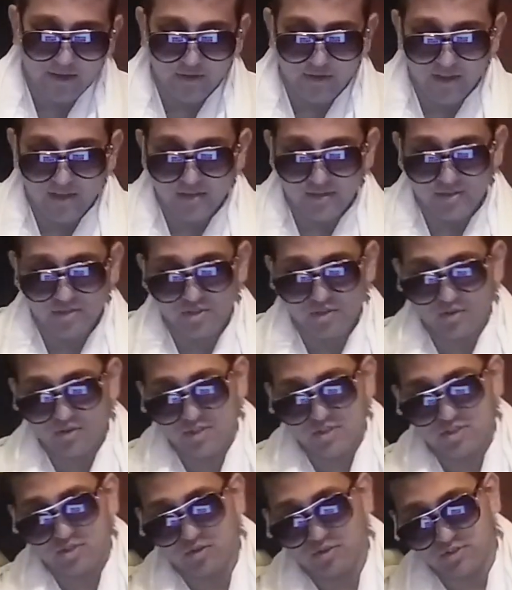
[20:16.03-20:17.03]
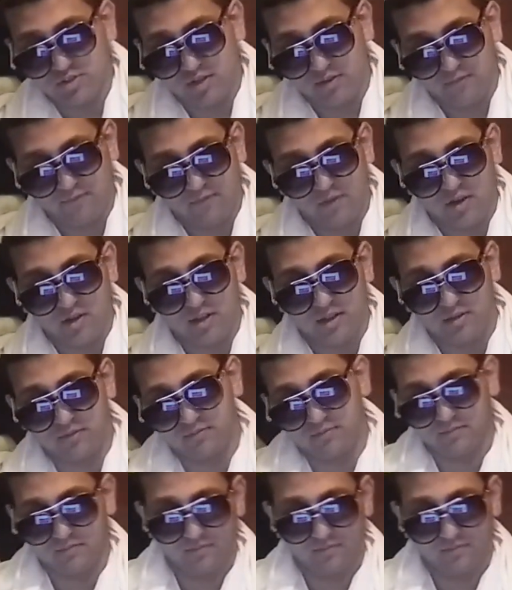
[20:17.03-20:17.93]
you end a show. This show is on fucking...